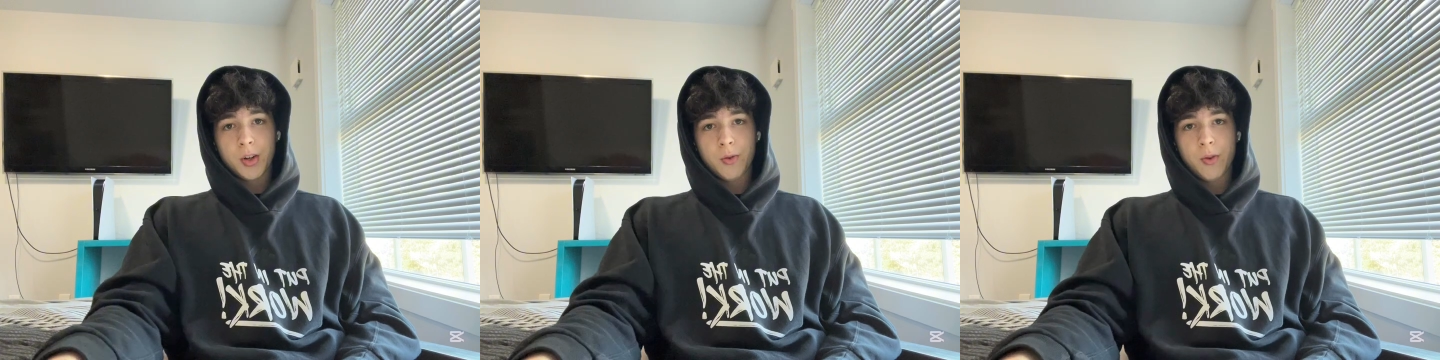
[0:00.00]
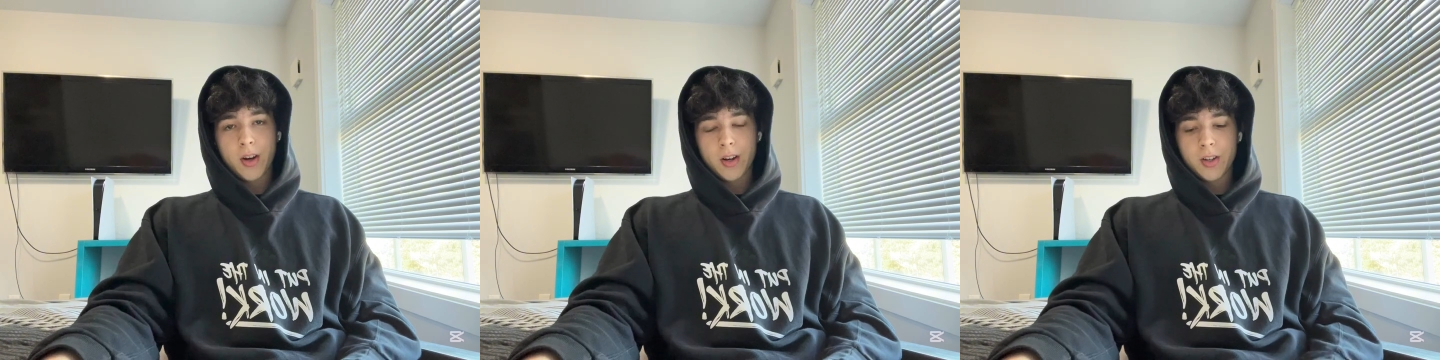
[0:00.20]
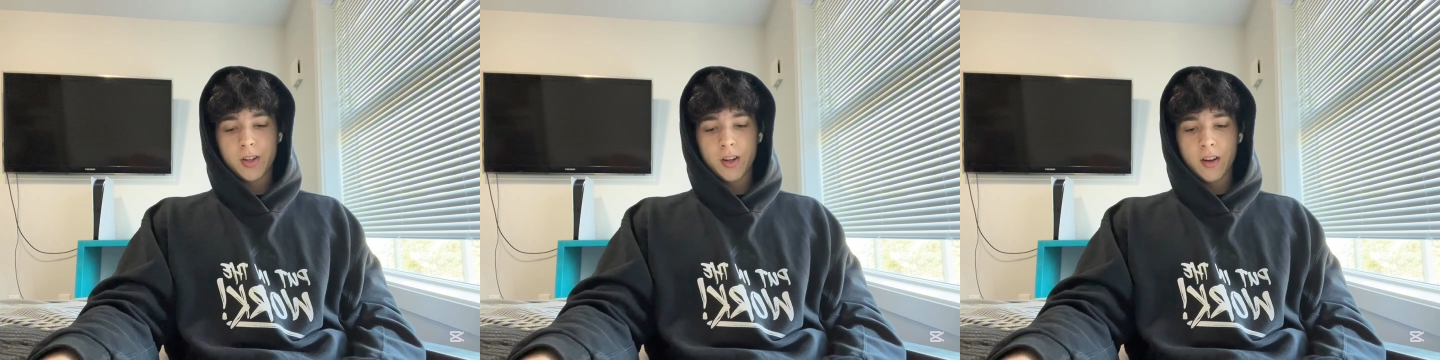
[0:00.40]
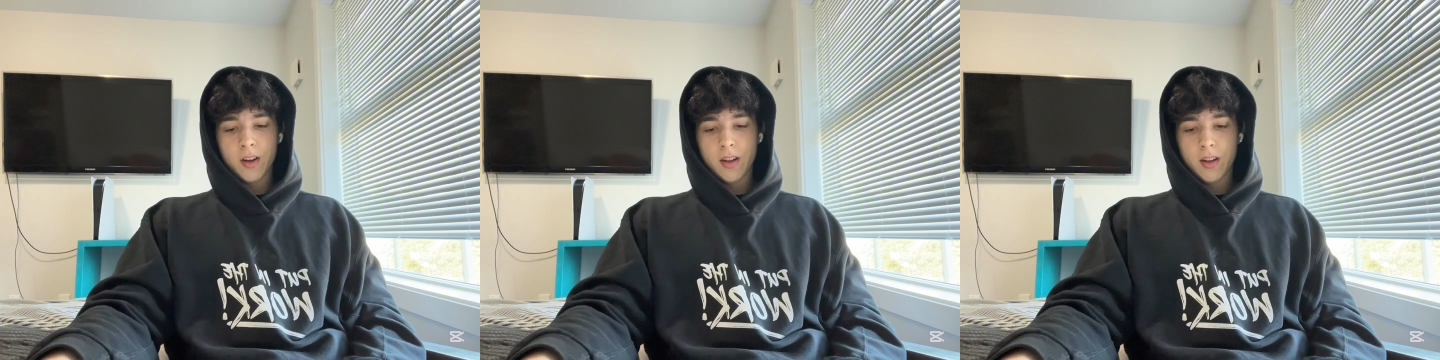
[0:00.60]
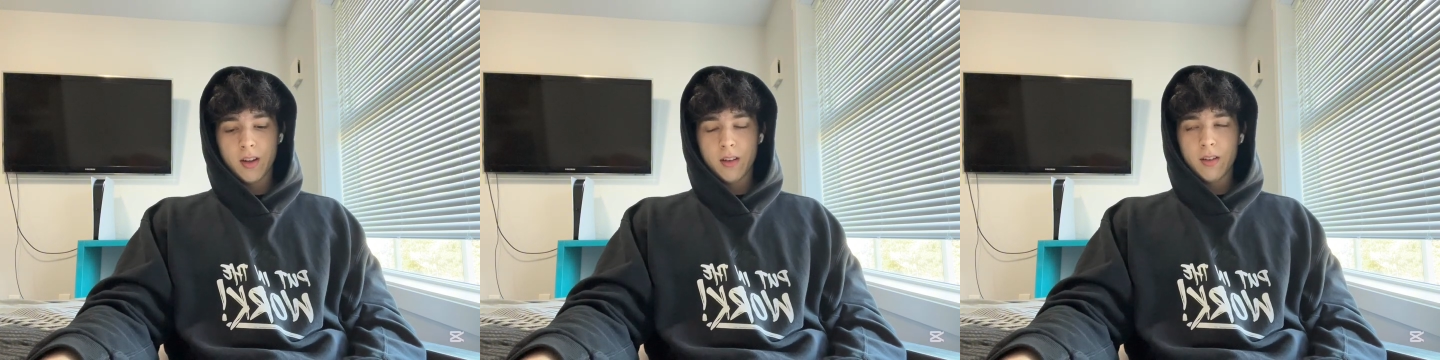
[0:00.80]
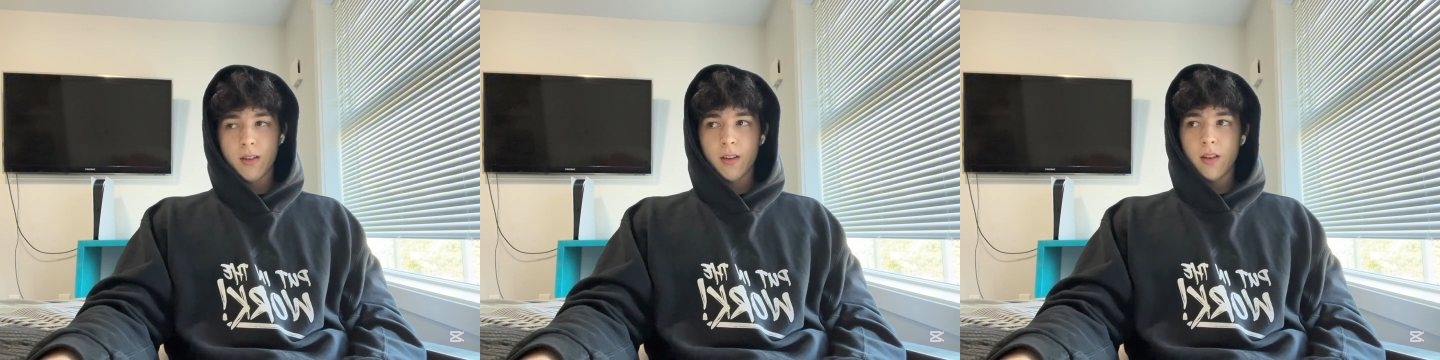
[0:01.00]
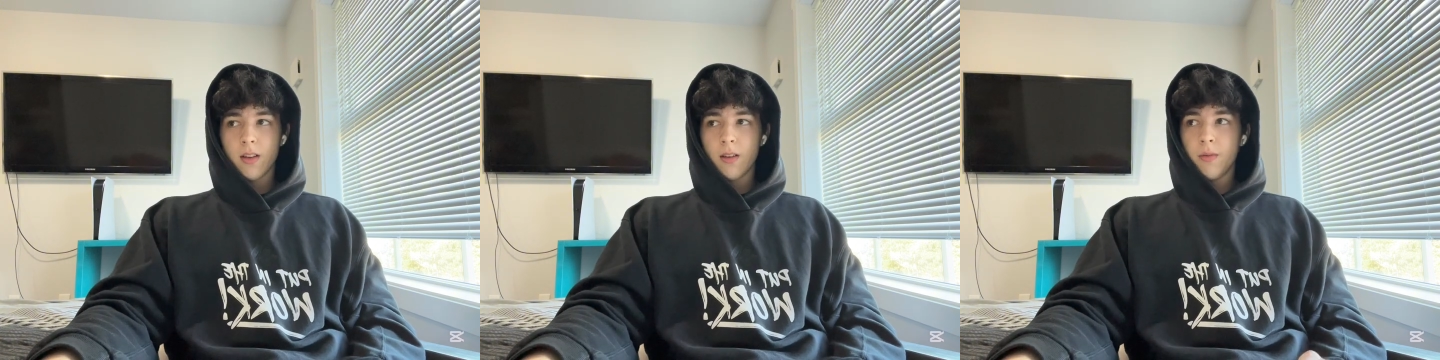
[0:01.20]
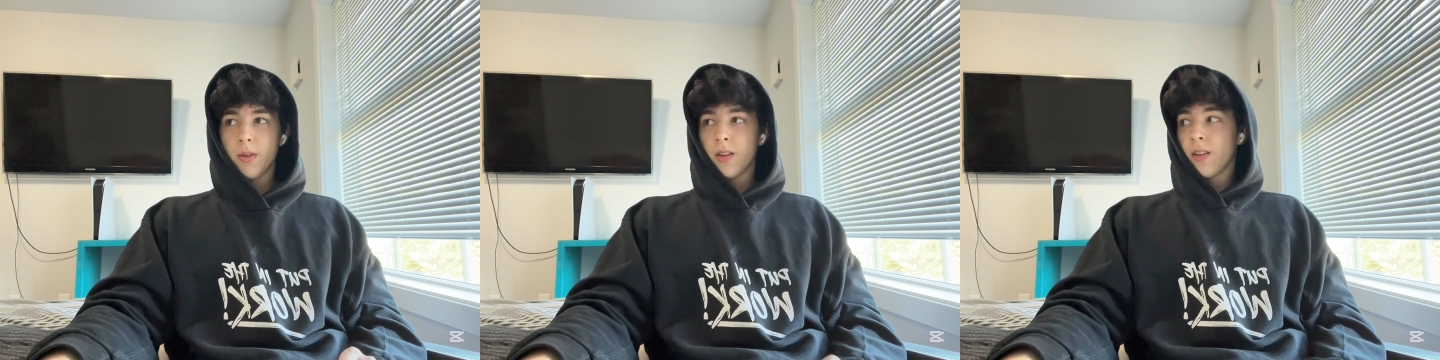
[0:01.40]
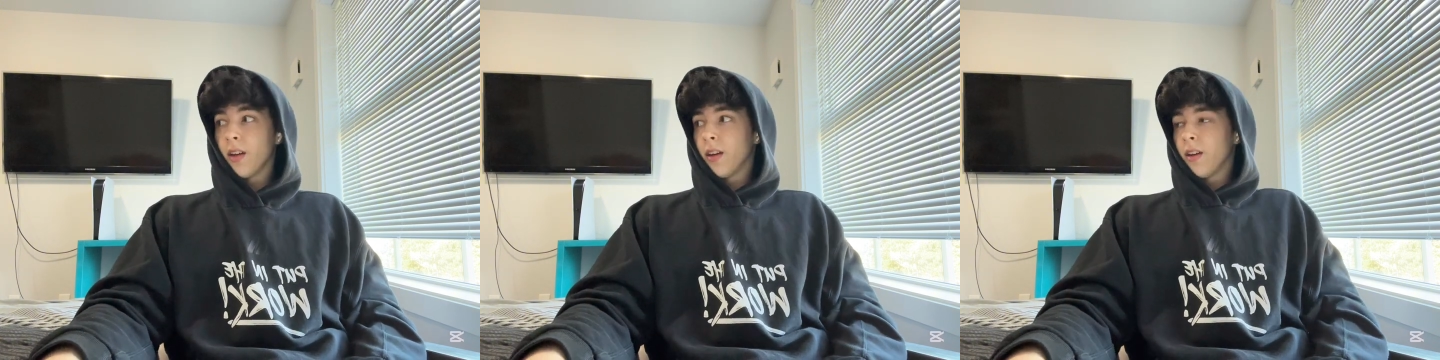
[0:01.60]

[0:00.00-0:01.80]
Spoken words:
question. Let me think